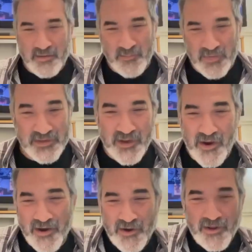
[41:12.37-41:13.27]
a
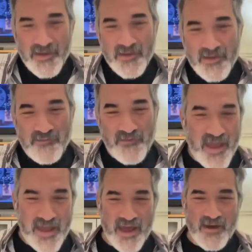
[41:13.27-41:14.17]
bizarre
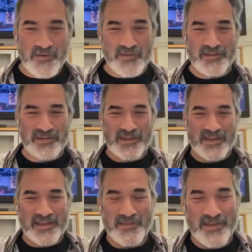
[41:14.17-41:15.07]
fake out,
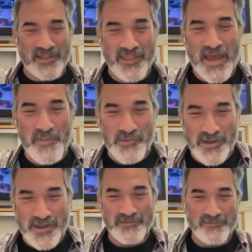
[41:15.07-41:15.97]
like an
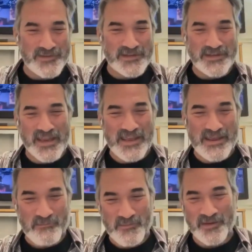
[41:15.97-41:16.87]
elaborate
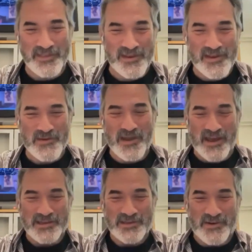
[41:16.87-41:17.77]
scheme that you
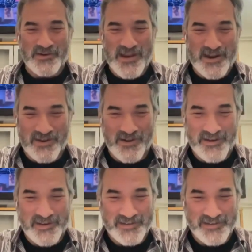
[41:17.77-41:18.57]
guys created.